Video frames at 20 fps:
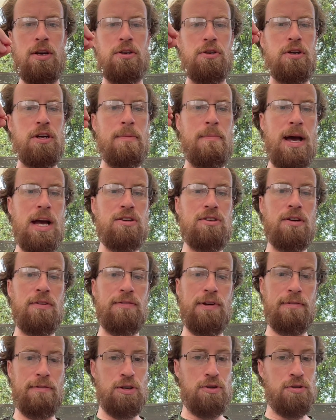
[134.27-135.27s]
You can imagine
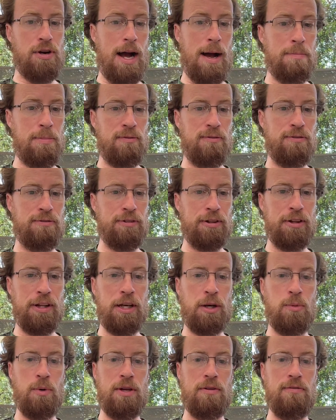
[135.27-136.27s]
if you have a drop of
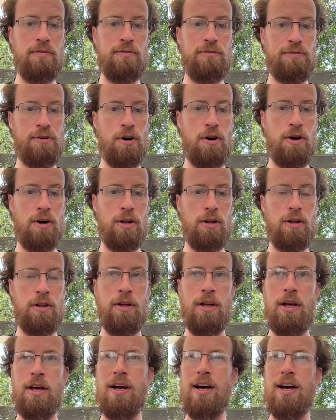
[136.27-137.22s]
liquid fall